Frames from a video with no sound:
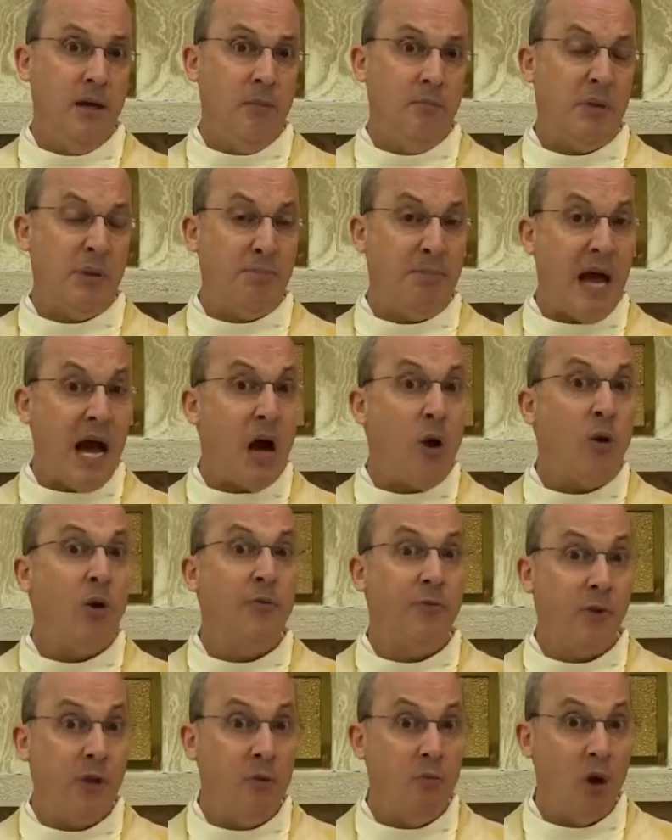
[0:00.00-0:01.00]
But
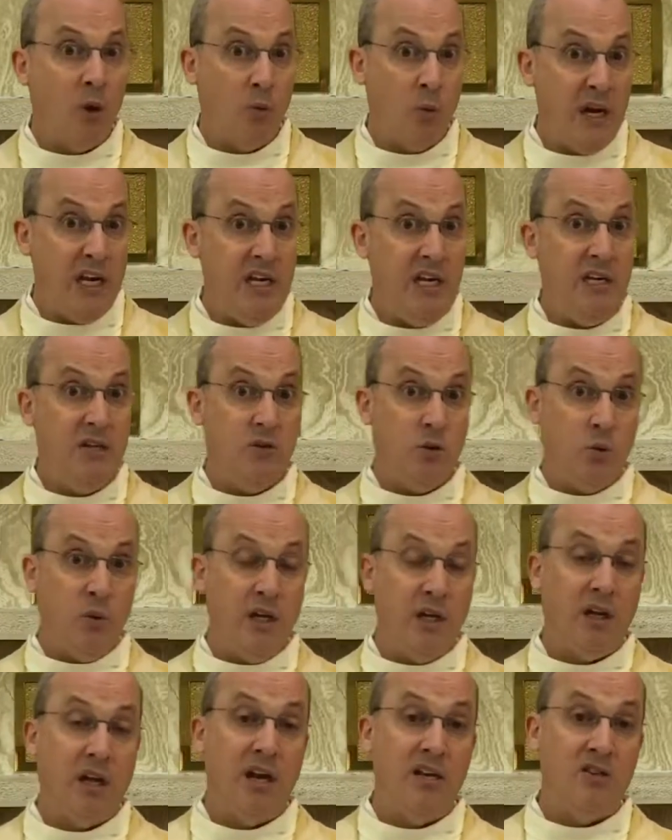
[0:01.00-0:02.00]
powerfully, what we need to
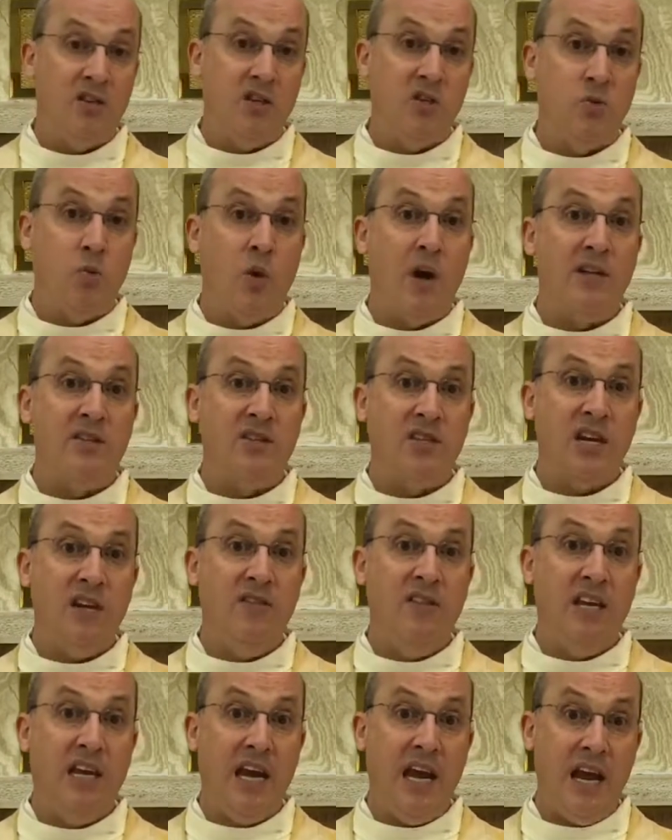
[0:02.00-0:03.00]
realize is what's in
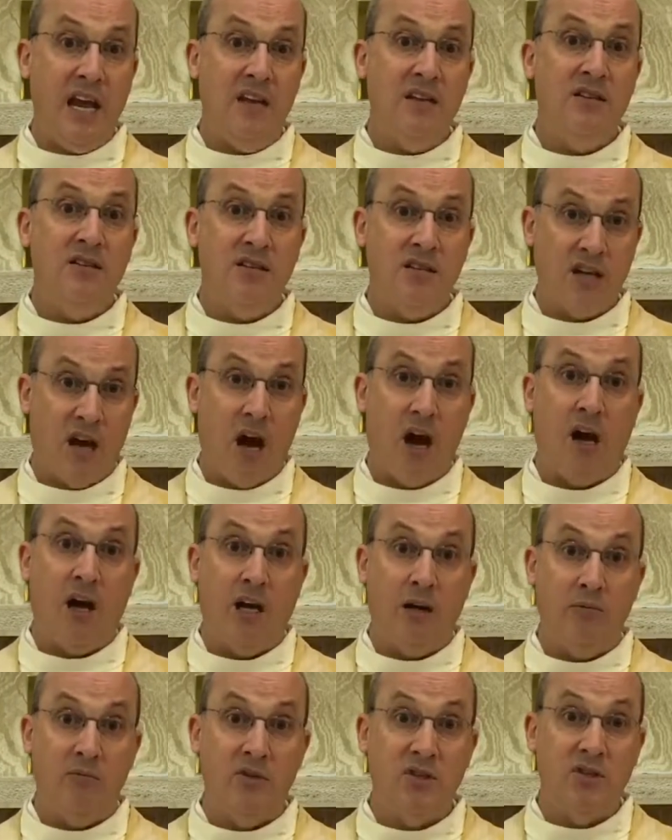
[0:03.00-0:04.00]
the end
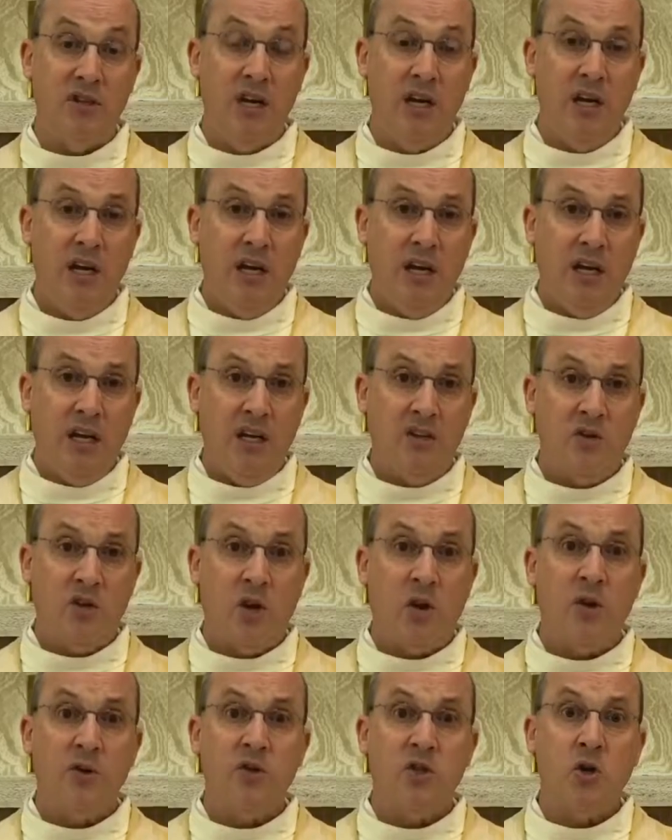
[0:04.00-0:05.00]
times is
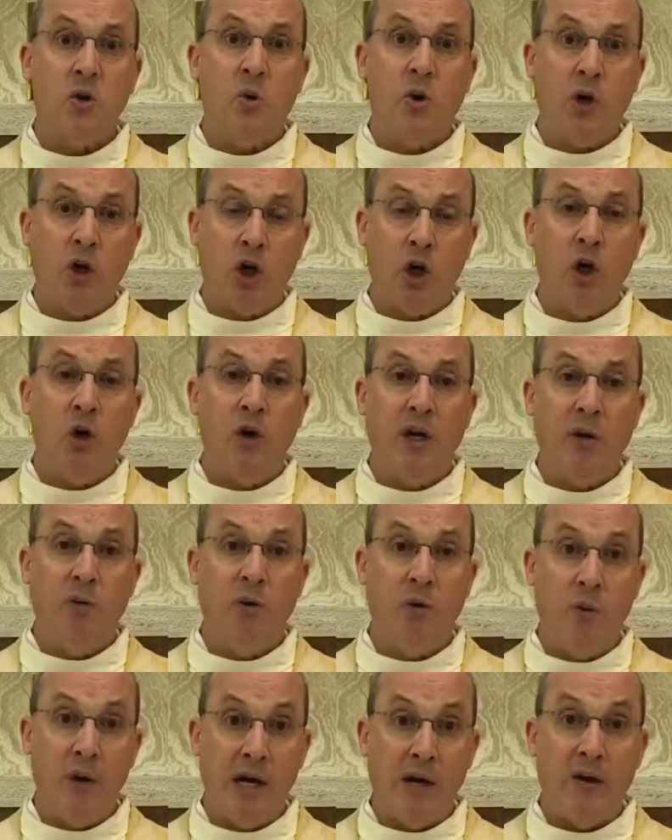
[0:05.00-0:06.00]
also occurring
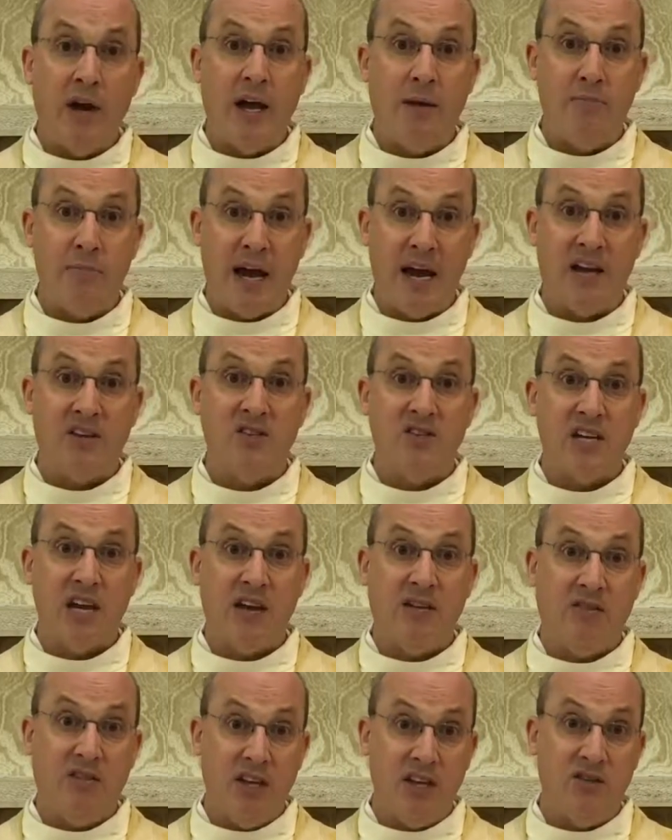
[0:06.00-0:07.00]
when we are at Mass
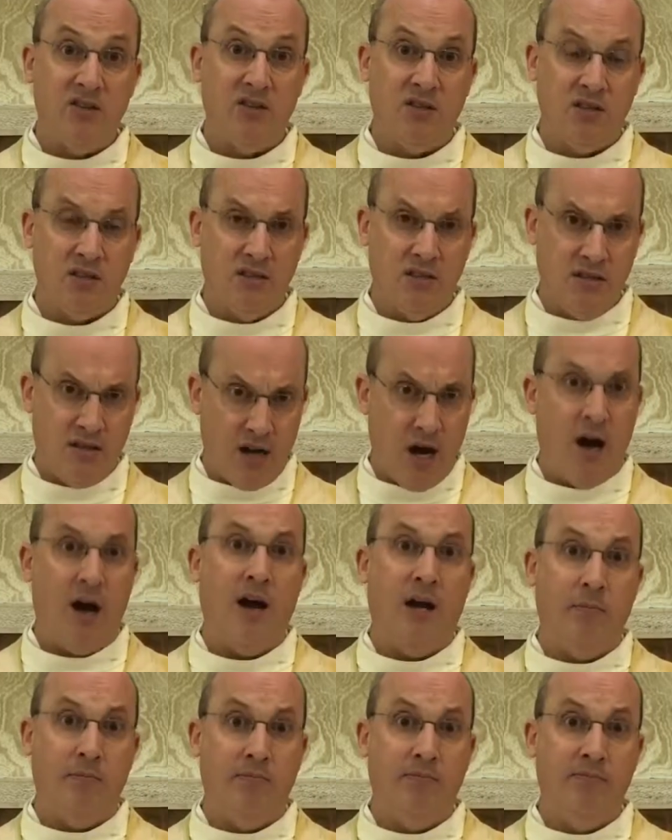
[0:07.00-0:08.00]
at this time.
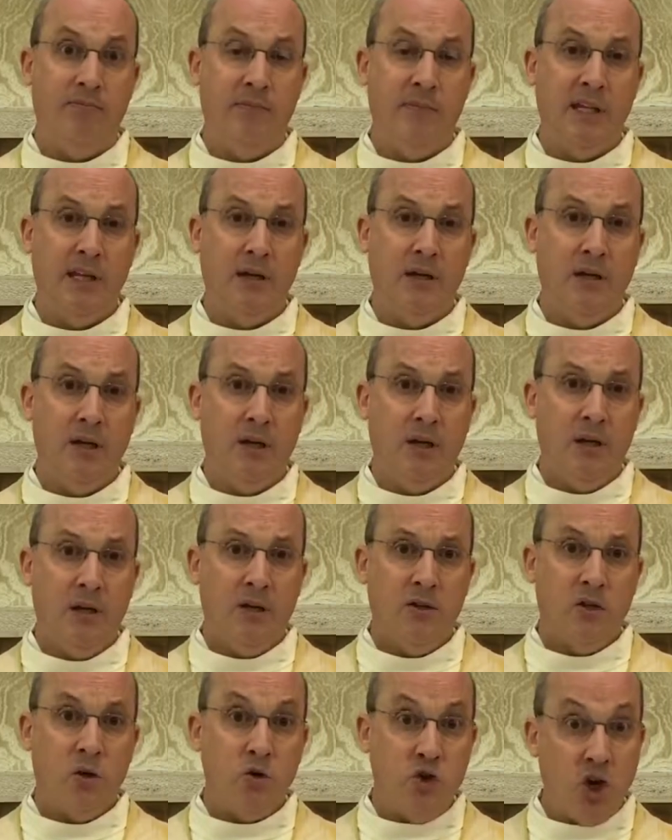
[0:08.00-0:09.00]

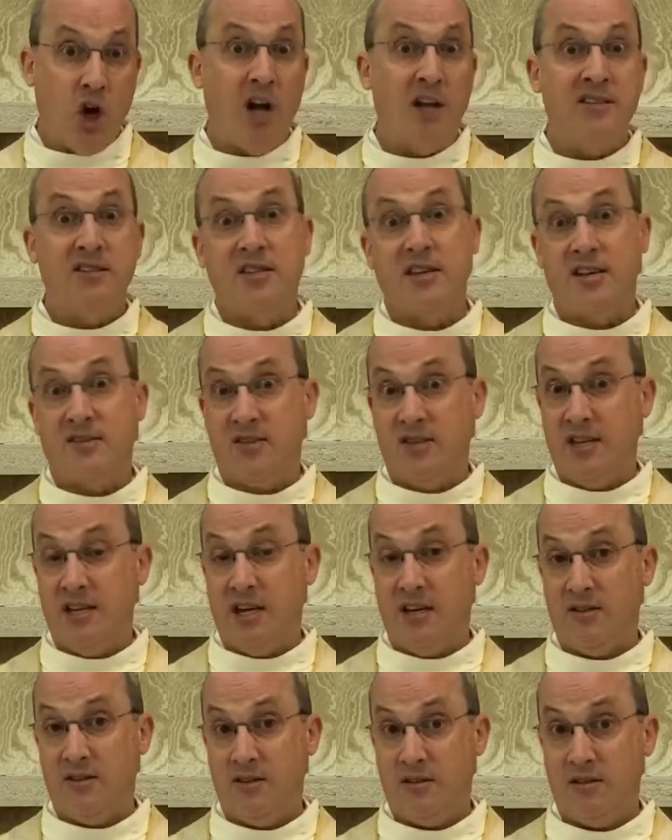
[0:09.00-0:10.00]
So John says
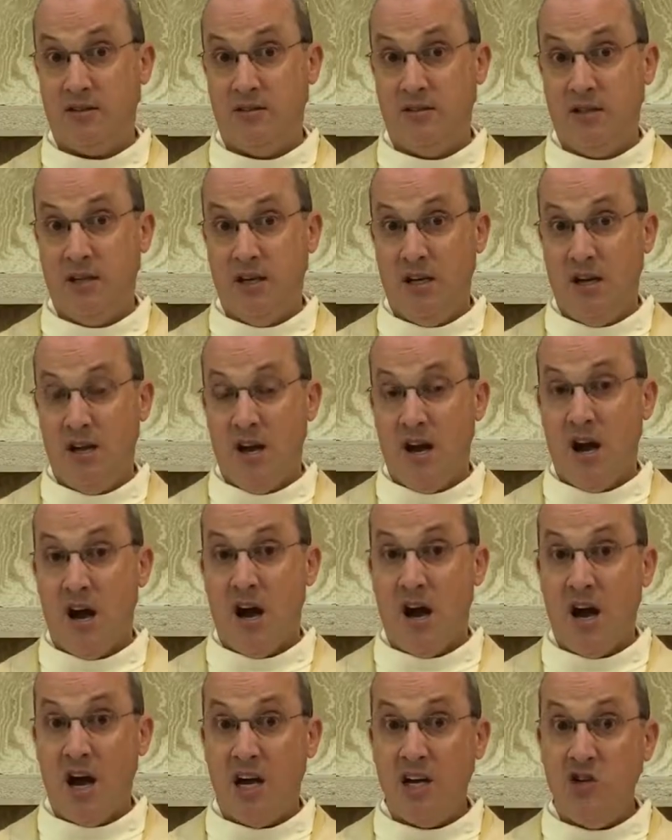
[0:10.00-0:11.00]
this,
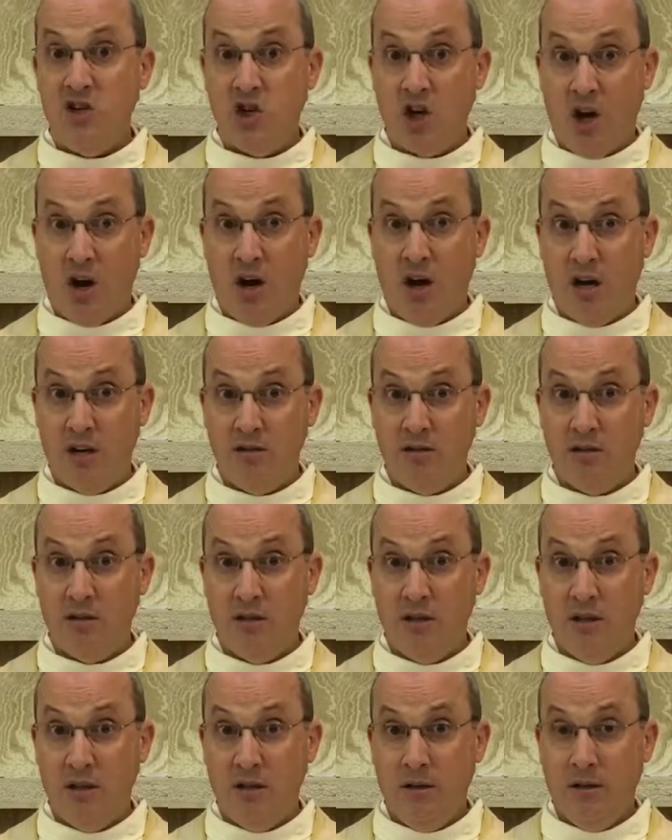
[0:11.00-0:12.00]
I,
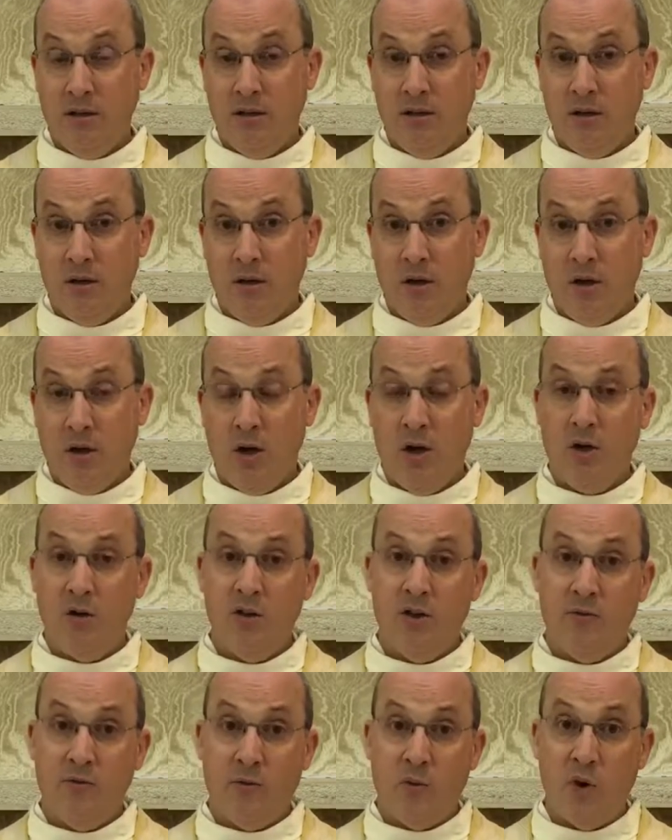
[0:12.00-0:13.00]
John, heard
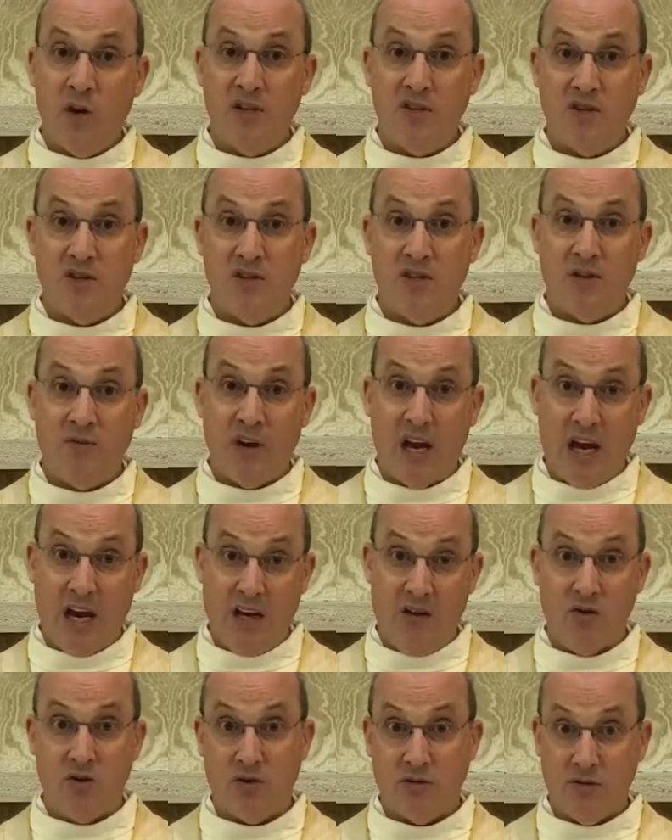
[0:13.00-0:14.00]
the voices of
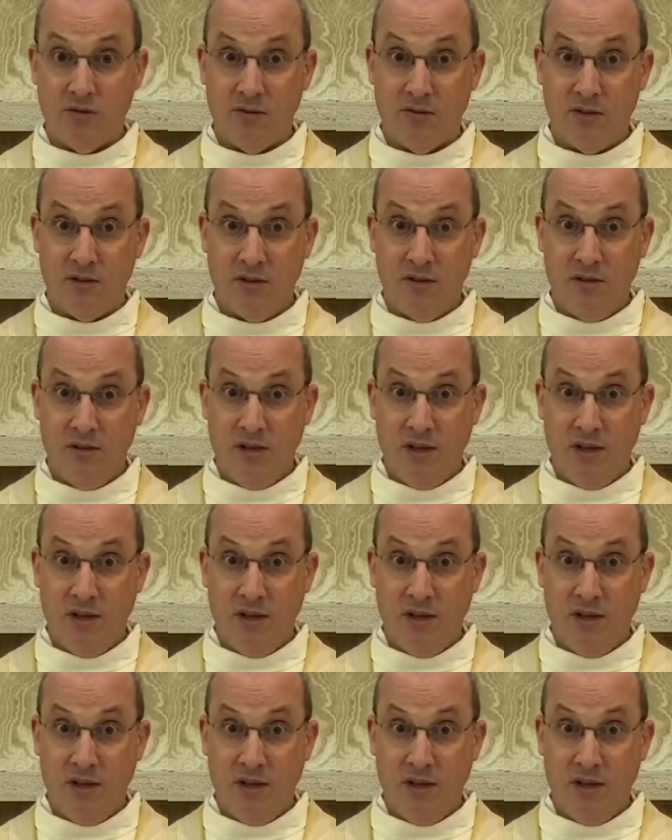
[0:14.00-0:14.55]
angels